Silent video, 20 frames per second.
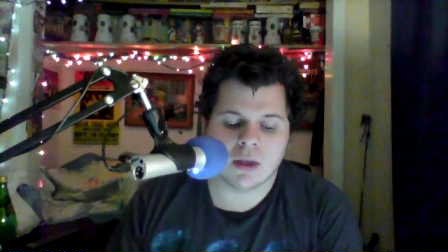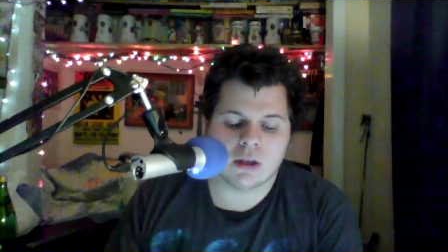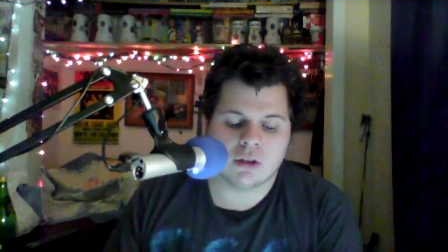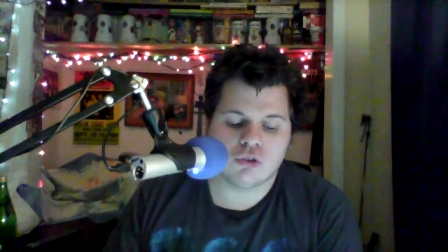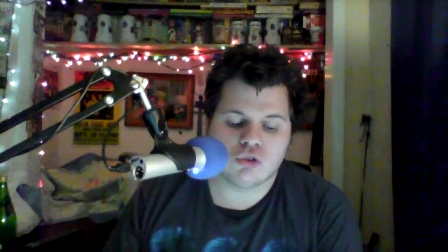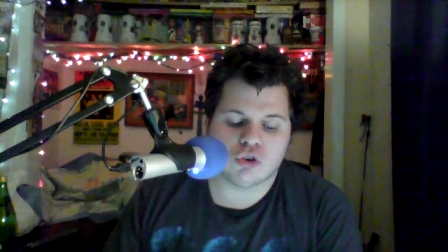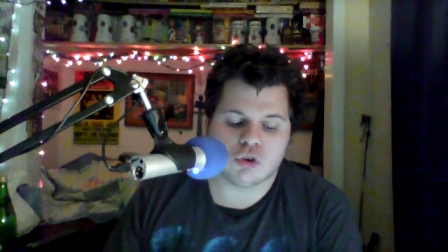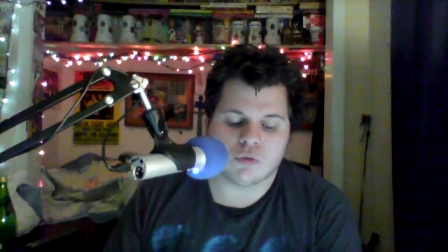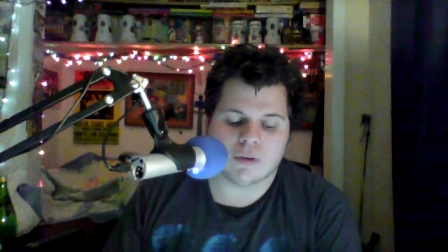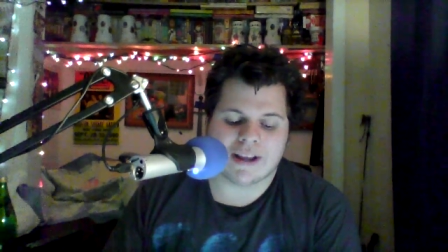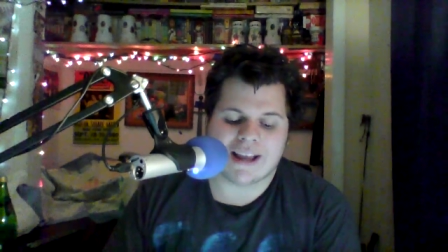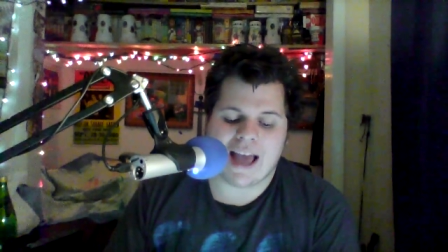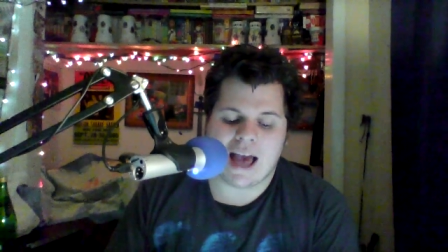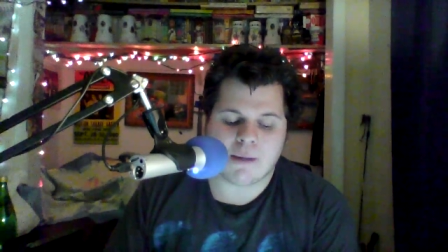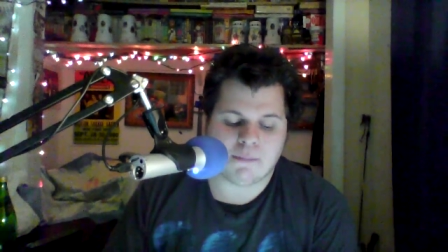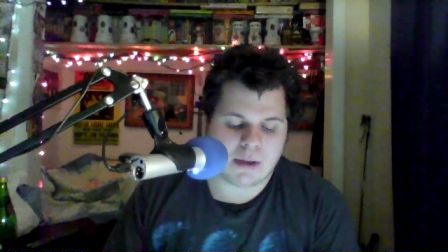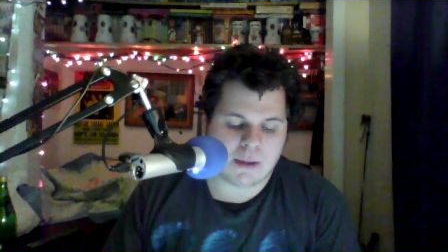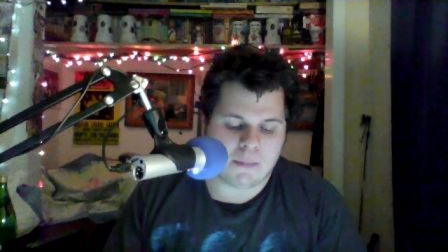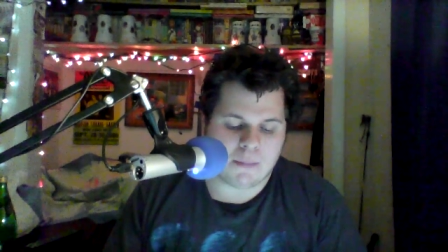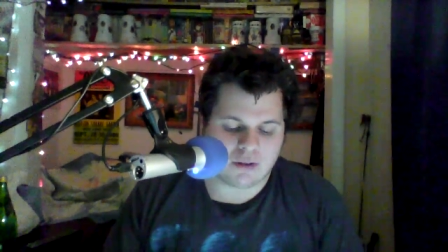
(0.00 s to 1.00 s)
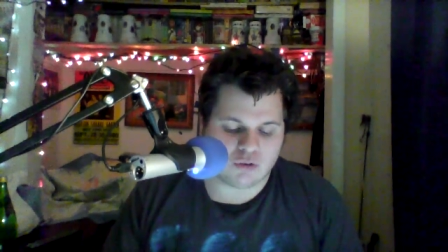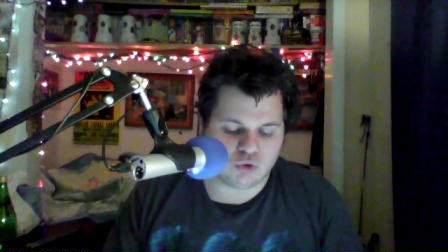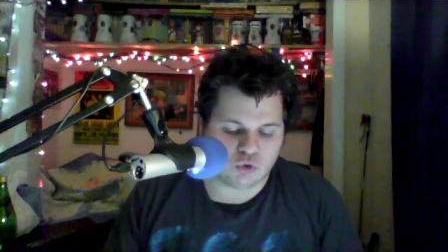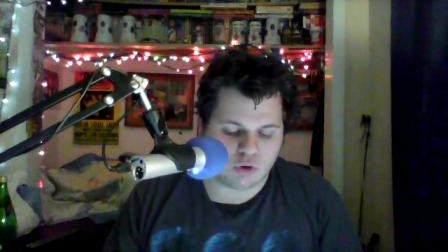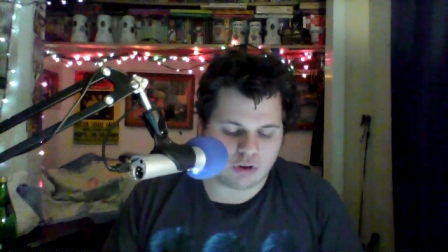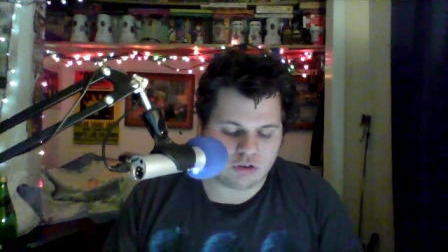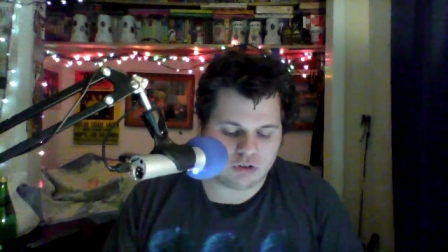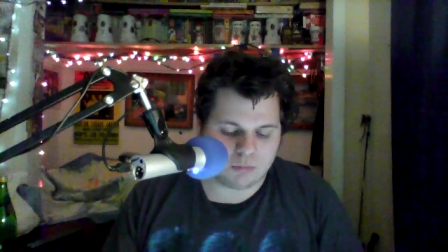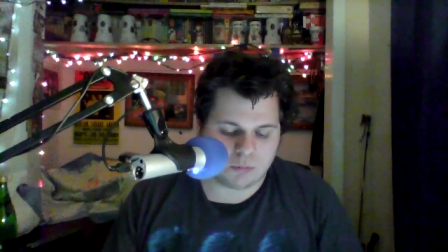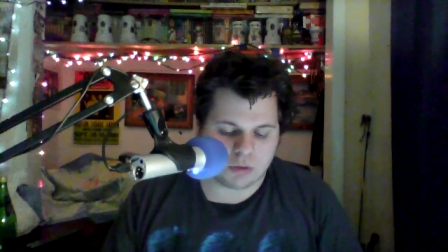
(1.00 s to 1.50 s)
So to recap my bets for
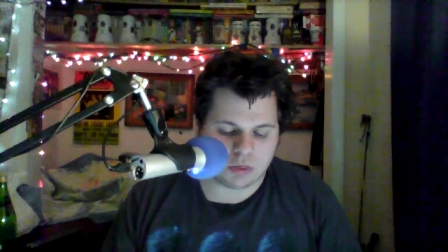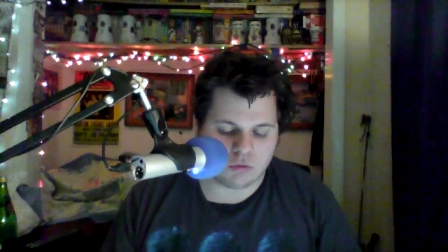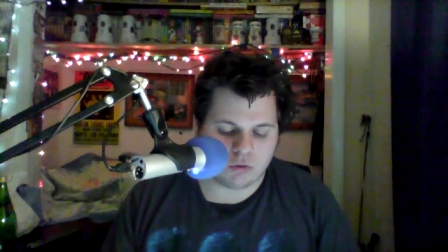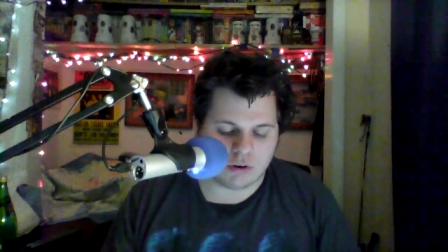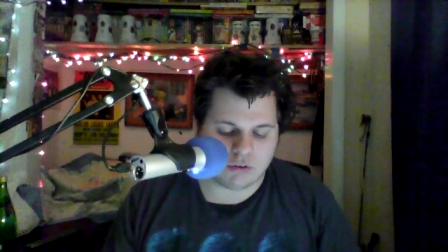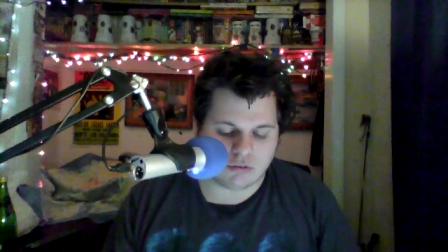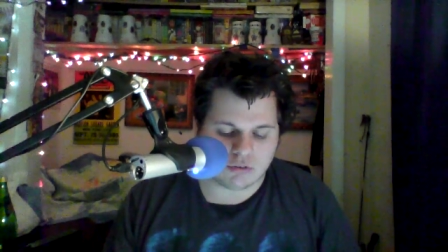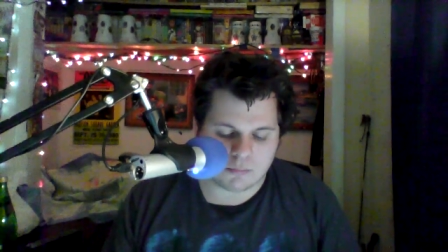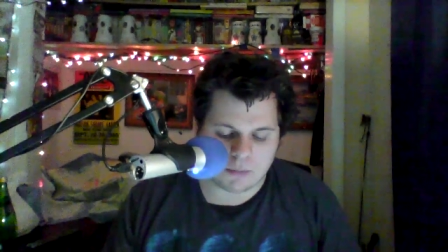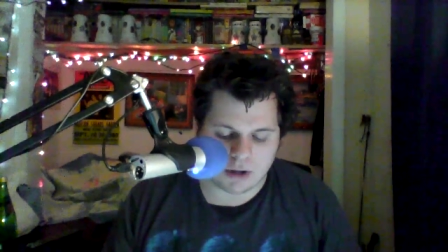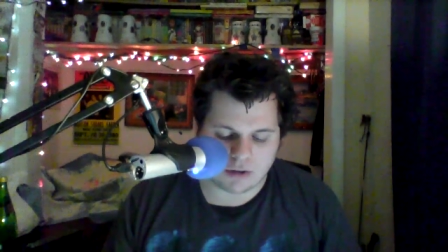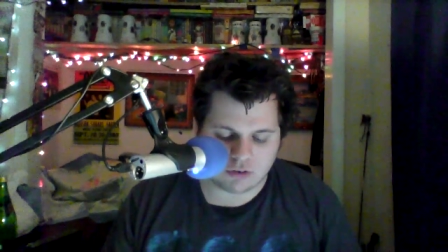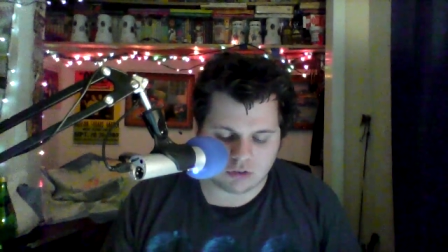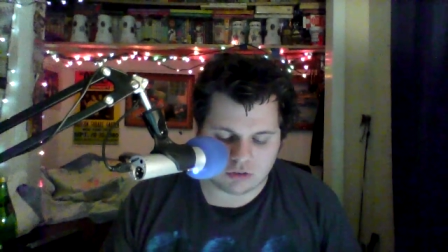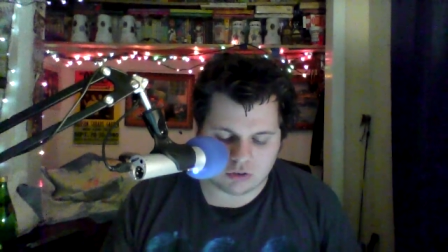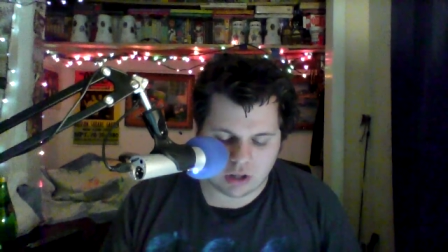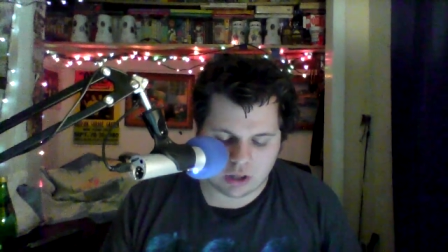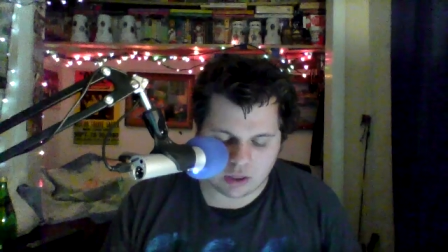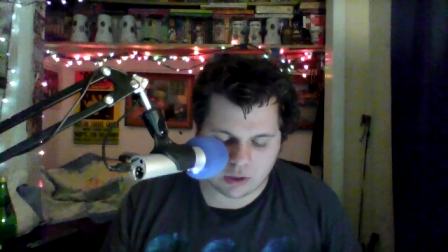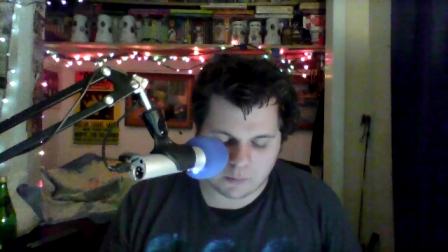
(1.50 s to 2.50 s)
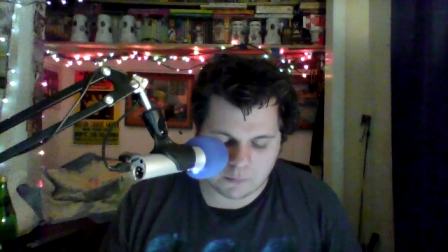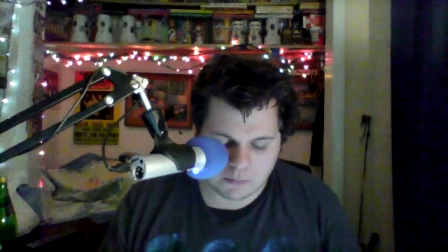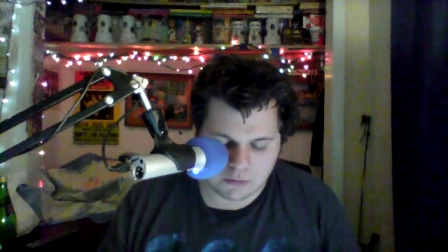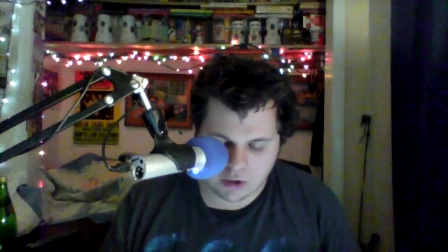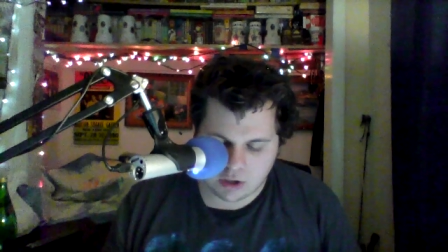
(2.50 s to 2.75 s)
race number 3 from Monticello,